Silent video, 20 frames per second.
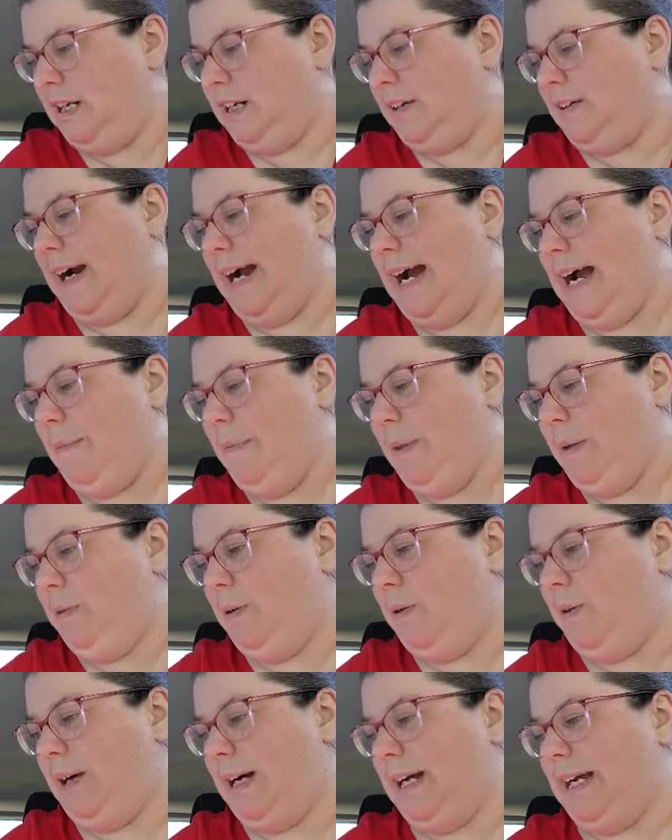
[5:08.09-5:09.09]
Grab the
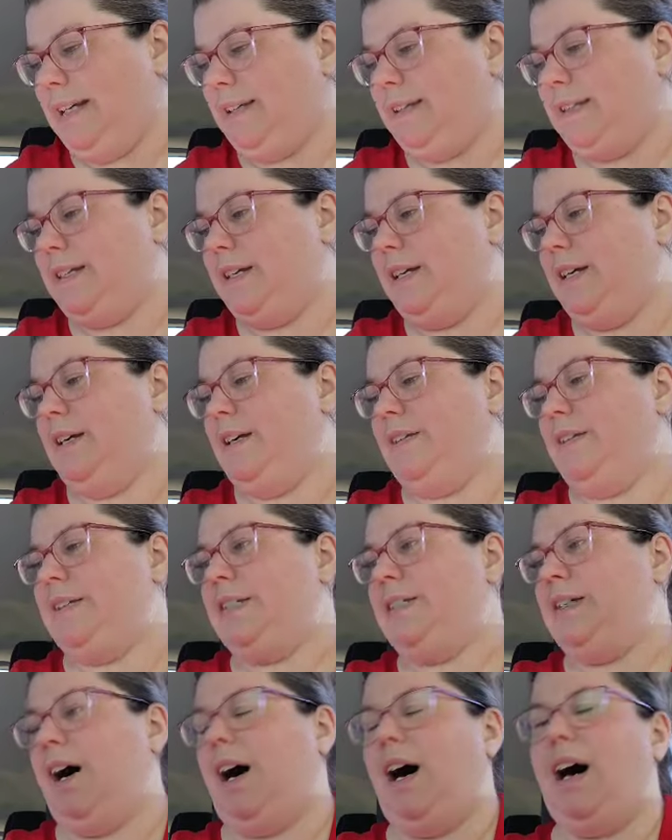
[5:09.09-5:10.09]
boys'
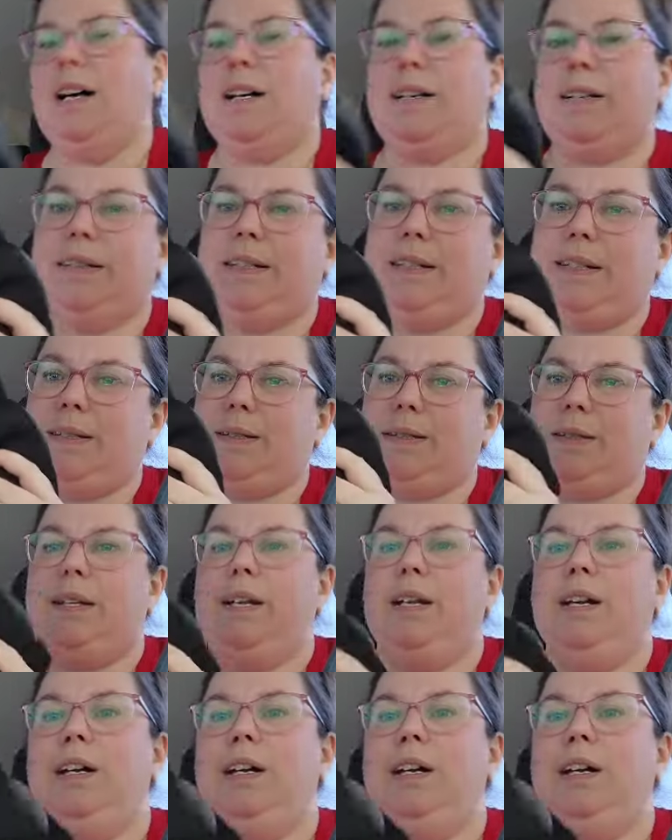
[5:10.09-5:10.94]
socks.